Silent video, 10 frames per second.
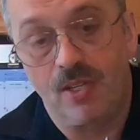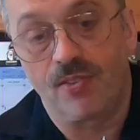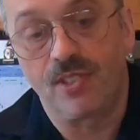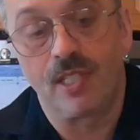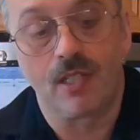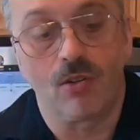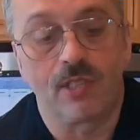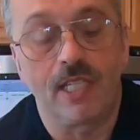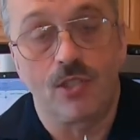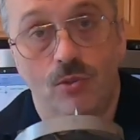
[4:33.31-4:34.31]
of steel.
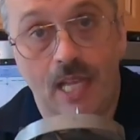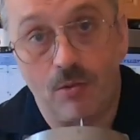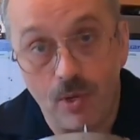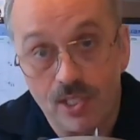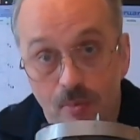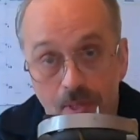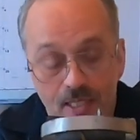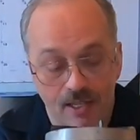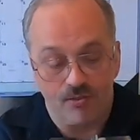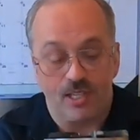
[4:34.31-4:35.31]
Okay, so that was the
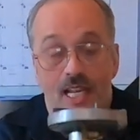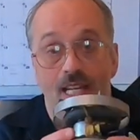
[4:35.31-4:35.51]
big difference.